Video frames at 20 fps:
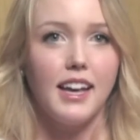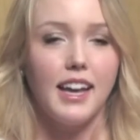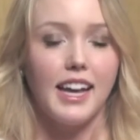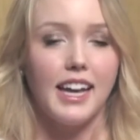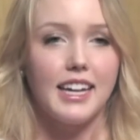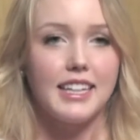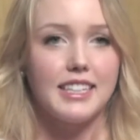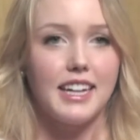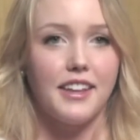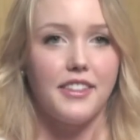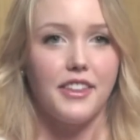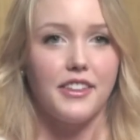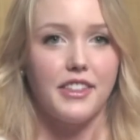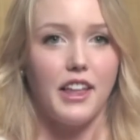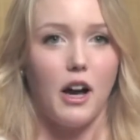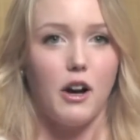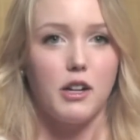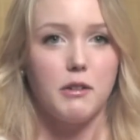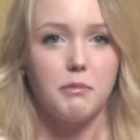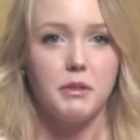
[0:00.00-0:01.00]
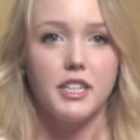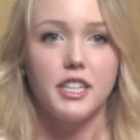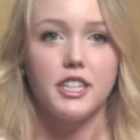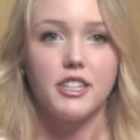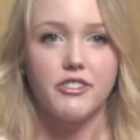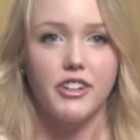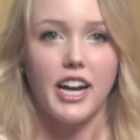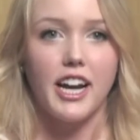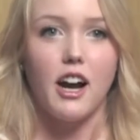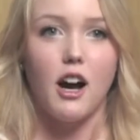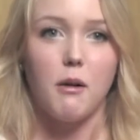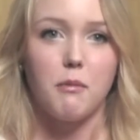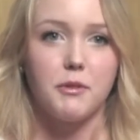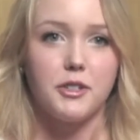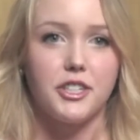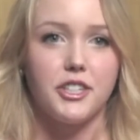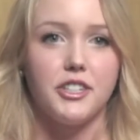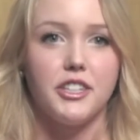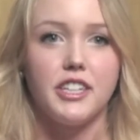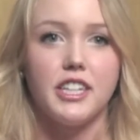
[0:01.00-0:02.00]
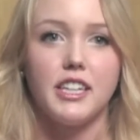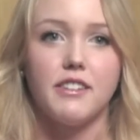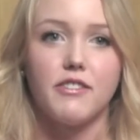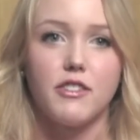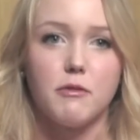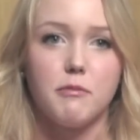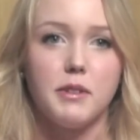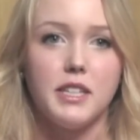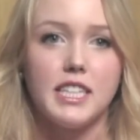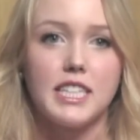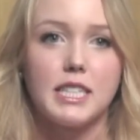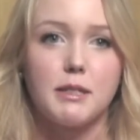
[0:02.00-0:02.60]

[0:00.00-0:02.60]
And I think that would be a great opportunity for me,